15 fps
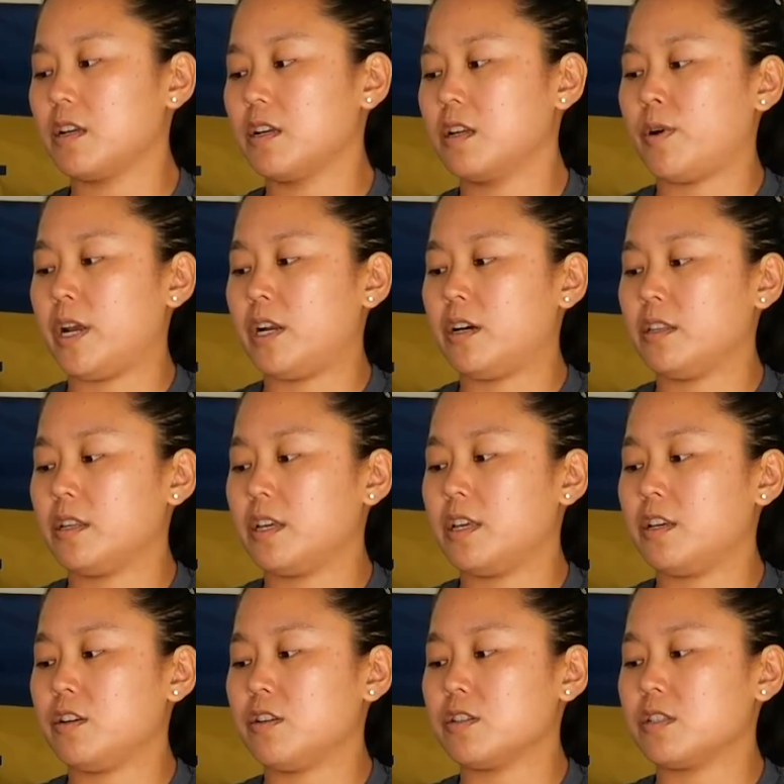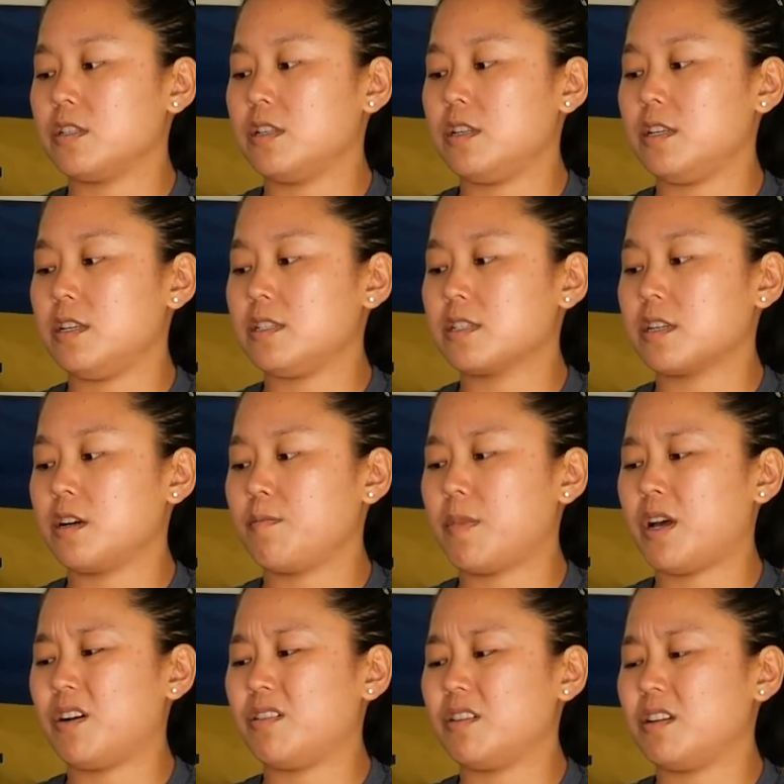Weight on the heels, knees come
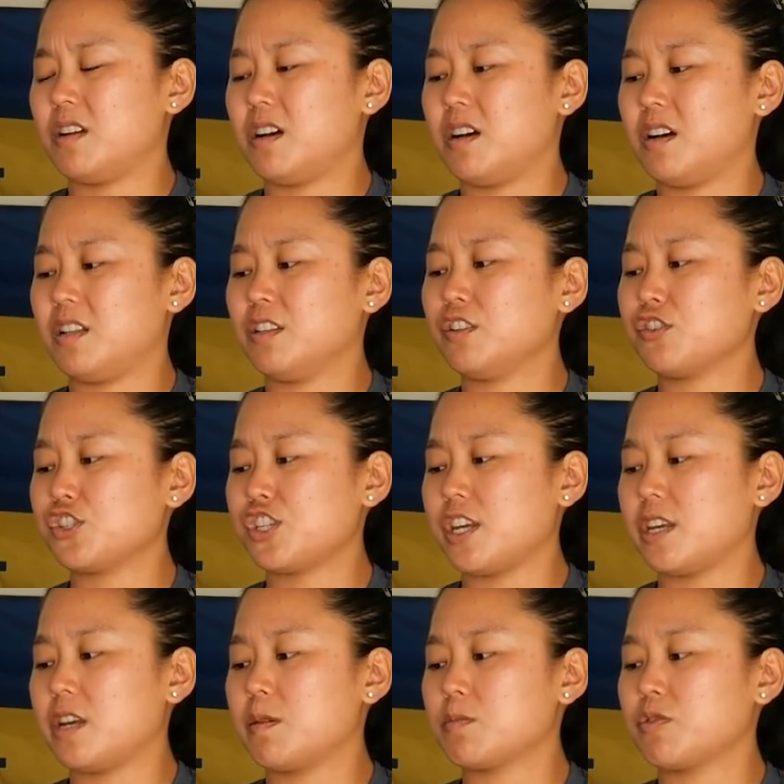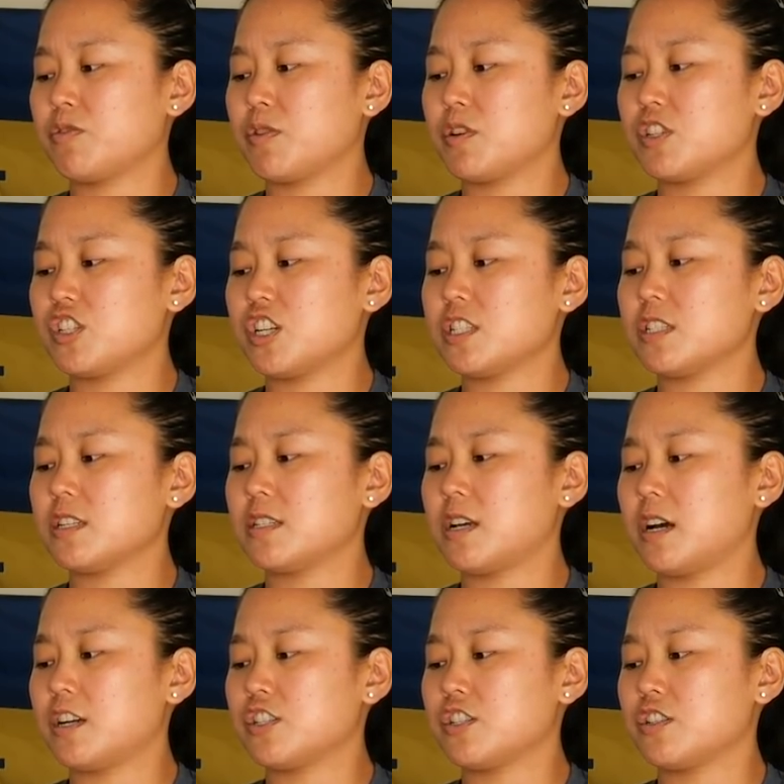out a little shaky, comes forward just a
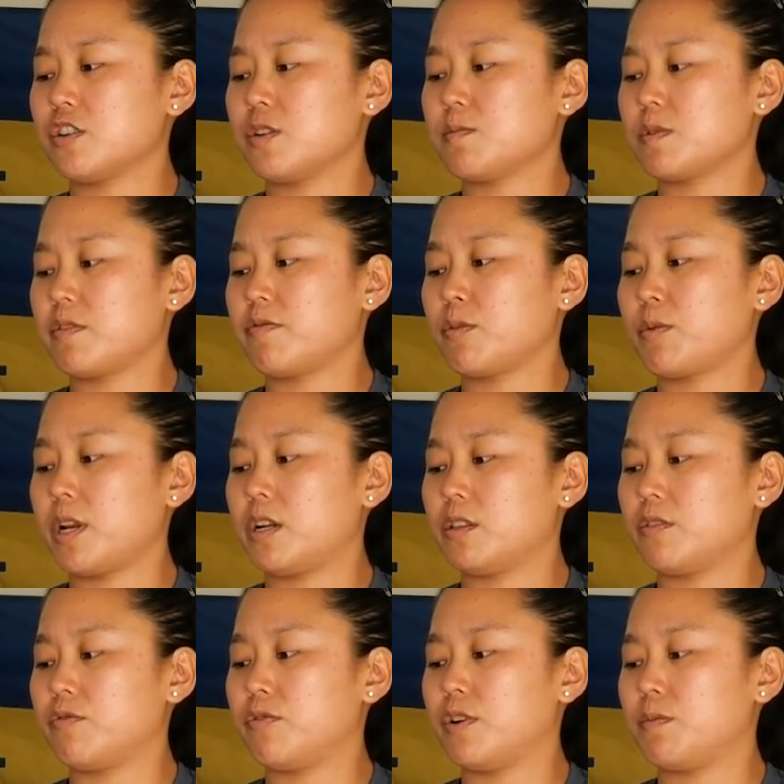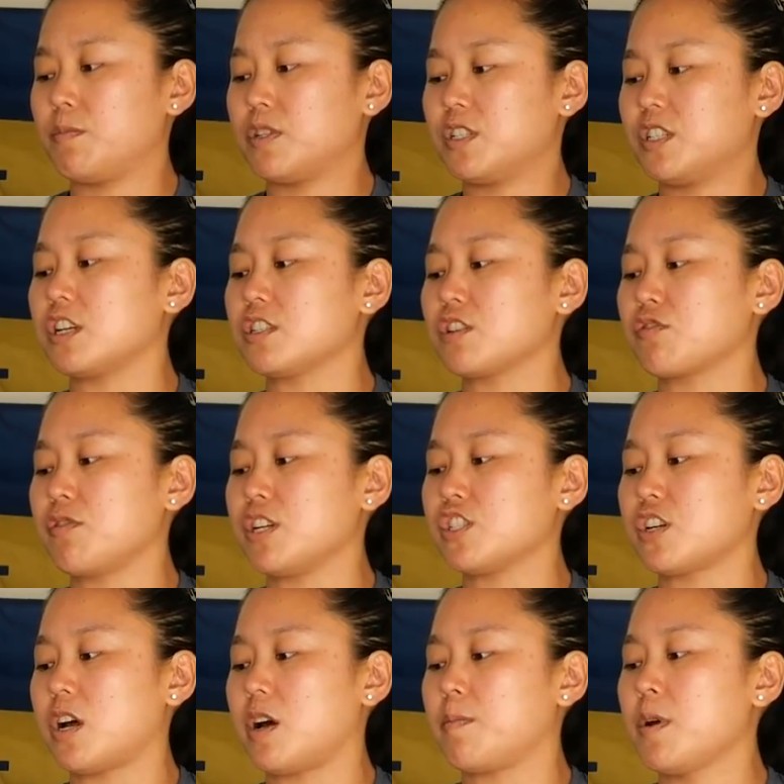touch in terms of the weight on the foot, but does a great
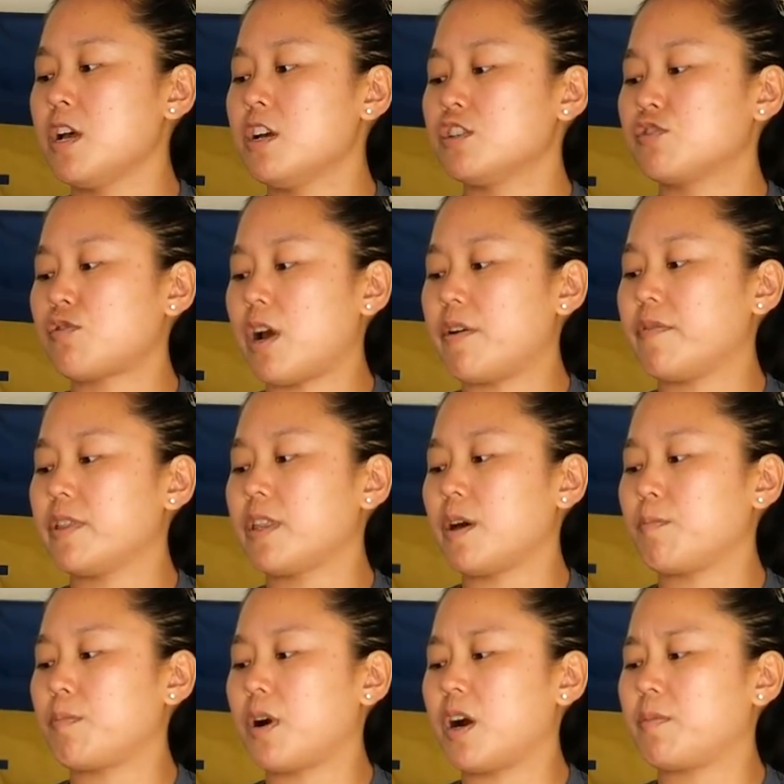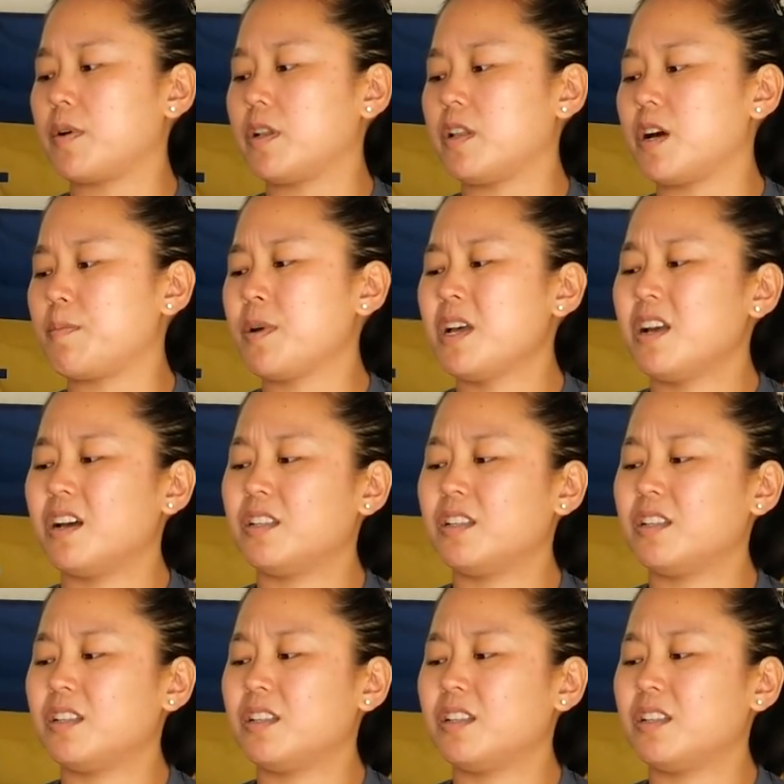job driving that barbell up.